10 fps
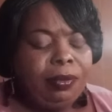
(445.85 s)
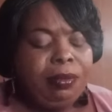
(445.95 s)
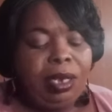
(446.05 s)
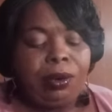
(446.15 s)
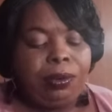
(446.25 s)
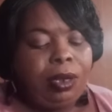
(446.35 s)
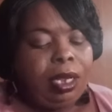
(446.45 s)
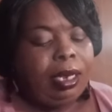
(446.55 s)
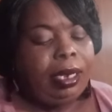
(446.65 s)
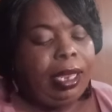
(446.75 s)
Middle.
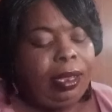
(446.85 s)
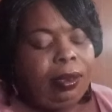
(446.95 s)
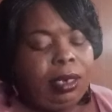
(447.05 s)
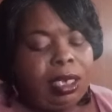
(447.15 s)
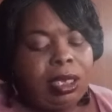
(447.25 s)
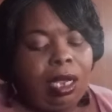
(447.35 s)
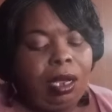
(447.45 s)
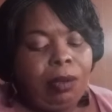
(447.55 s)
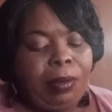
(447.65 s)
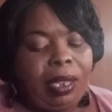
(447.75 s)
Now let's
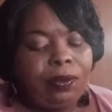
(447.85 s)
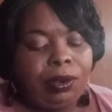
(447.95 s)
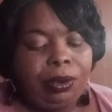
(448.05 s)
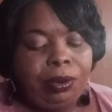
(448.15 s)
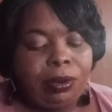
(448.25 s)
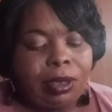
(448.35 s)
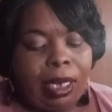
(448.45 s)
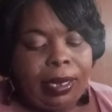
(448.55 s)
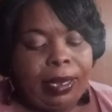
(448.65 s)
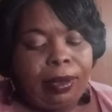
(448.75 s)
talk about the girls'
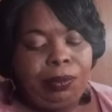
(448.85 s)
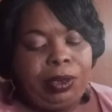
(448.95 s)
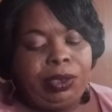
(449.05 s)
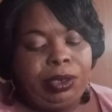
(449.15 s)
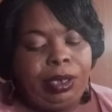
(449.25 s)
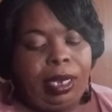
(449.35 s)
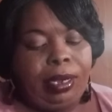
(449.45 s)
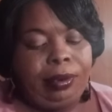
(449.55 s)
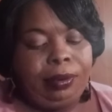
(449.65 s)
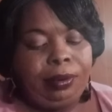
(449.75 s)
night out with
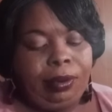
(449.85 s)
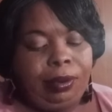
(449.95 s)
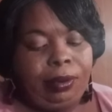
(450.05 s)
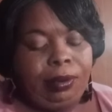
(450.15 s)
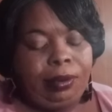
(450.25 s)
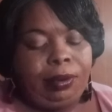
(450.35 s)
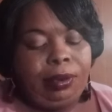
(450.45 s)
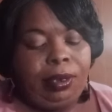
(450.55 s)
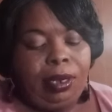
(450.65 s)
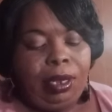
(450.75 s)
Shaniah. Uh,
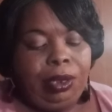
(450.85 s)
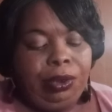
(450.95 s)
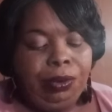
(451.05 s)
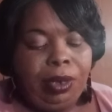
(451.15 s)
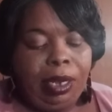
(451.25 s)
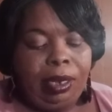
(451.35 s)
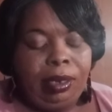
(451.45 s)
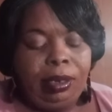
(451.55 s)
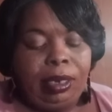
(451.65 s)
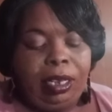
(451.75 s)
you
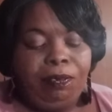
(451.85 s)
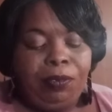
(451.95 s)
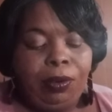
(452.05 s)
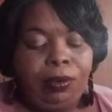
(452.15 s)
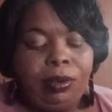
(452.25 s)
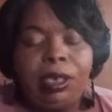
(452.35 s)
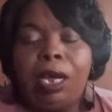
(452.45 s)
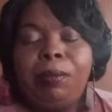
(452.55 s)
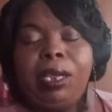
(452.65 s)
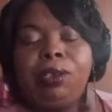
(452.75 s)
can't let folks
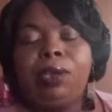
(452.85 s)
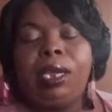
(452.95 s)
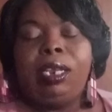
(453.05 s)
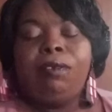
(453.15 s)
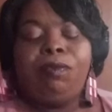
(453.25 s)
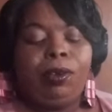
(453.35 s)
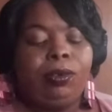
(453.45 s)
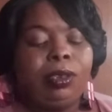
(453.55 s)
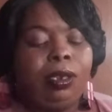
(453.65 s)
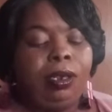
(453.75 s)
talk about you can't let
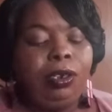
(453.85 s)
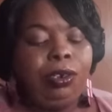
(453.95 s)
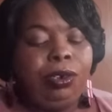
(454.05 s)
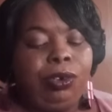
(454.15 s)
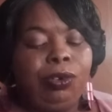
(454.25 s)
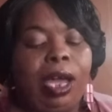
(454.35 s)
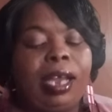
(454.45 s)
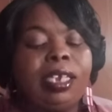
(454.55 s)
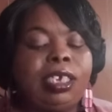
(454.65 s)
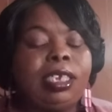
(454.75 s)
folks uh you
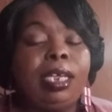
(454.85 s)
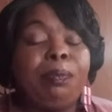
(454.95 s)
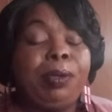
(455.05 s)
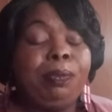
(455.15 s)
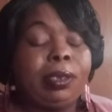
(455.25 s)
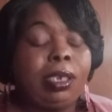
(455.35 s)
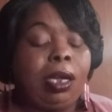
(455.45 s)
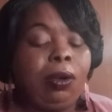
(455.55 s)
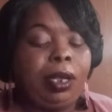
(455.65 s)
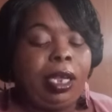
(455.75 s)
gotta just let people
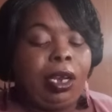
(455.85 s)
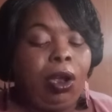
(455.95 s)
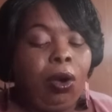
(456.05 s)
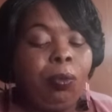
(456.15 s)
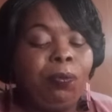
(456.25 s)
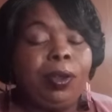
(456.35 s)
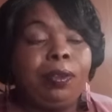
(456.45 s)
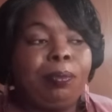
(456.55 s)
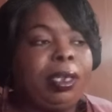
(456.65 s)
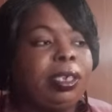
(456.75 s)
talk and hope for
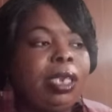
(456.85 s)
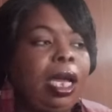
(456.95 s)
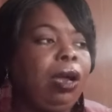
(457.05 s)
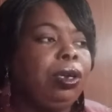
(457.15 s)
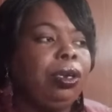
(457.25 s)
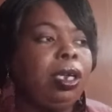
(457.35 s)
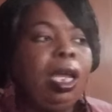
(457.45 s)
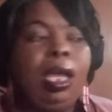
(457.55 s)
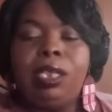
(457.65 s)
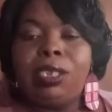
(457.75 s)
the best. Now, girl,
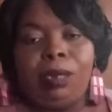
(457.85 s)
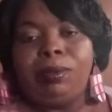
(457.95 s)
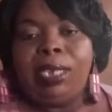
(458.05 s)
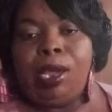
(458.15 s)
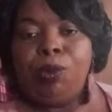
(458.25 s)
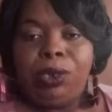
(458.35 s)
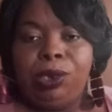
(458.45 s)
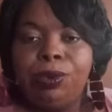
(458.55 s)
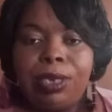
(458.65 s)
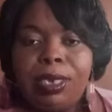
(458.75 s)
sometimes when
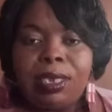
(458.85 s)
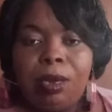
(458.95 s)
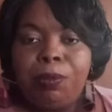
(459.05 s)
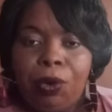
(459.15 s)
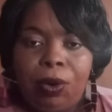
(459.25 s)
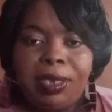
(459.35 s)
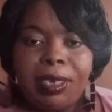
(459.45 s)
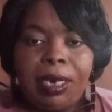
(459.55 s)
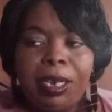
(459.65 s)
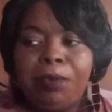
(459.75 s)
you see something going
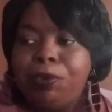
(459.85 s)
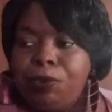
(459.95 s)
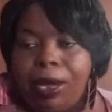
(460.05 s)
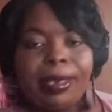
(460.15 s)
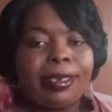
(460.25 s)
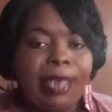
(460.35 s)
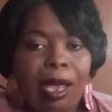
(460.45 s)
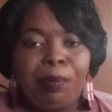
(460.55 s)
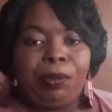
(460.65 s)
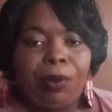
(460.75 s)
to the left, you gotta
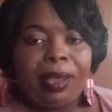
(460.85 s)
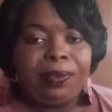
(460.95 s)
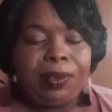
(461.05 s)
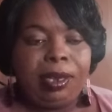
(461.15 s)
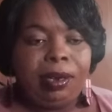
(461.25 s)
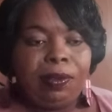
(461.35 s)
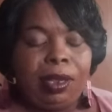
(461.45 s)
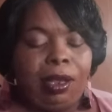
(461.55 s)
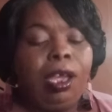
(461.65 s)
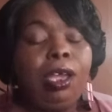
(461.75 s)
stop it right then and
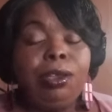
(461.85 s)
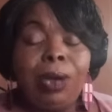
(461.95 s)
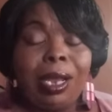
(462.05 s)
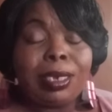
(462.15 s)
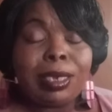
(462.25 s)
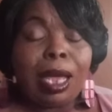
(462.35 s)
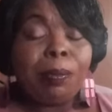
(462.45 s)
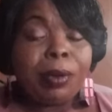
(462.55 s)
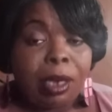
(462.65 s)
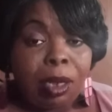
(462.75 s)
there. You gotta
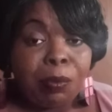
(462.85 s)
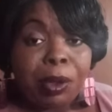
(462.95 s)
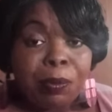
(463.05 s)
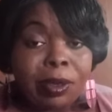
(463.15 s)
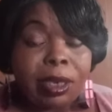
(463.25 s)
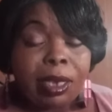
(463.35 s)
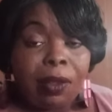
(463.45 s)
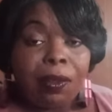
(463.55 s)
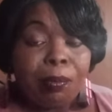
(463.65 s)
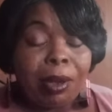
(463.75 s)
stop it and get people
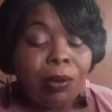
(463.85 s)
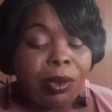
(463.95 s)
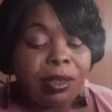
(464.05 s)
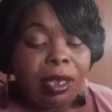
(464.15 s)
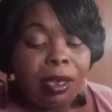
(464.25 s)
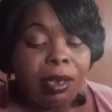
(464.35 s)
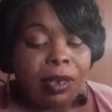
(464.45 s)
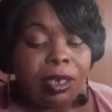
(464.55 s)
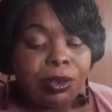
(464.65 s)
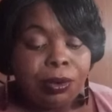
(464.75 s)
together about what the hell
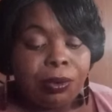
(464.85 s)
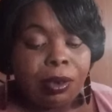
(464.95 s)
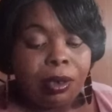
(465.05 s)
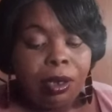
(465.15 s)
they doing.